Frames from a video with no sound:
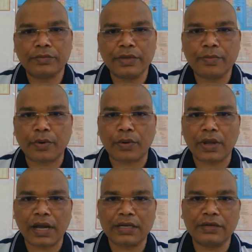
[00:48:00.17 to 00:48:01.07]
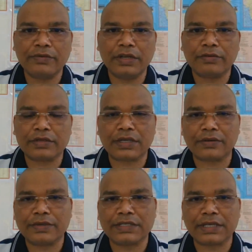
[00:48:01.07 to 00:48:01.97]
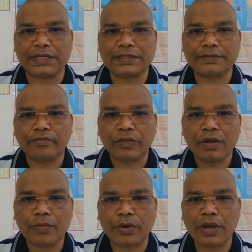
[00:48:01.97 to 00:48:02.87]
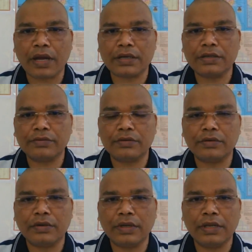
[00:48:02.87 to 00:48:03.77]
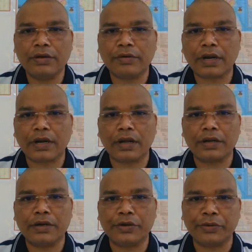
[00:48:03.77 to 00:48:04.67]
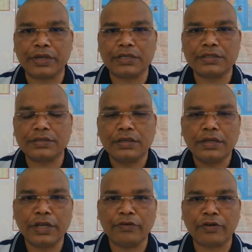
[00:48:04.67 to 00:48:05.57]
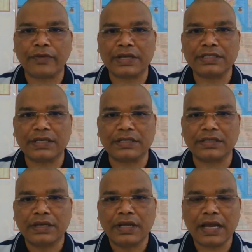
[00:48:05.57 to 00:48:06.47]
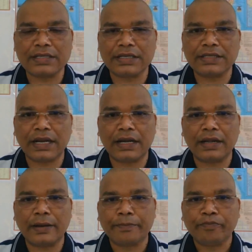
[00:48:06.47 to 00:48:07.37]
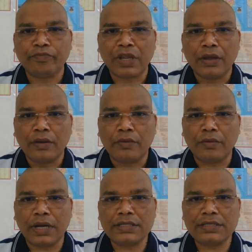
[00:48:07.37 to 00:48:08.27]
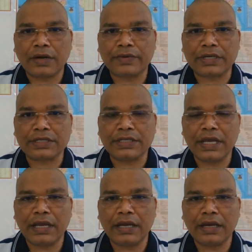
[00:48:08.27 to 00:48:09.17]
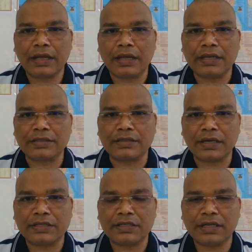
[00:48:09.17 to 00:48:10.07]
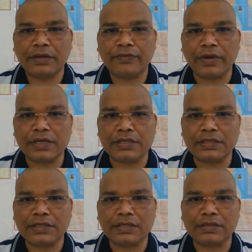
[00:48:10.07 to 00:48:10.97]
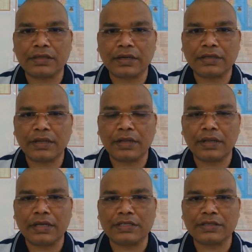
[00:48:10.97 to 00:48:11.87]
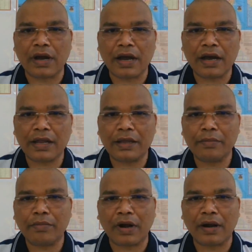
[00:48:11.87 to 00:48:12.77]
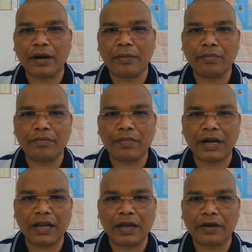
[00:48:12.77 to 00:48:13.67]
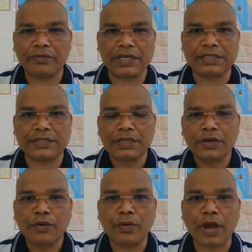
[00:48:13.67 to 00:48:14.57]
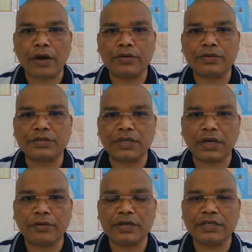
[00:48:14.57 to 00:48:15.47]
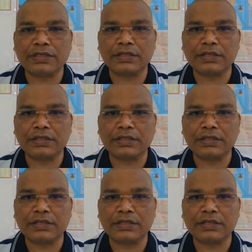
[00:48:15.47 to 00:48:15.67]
to be proactive in your services, proactive in your duties, in your functions. As I said, once after seeing his thirsty face, his hungry body language, we have to serve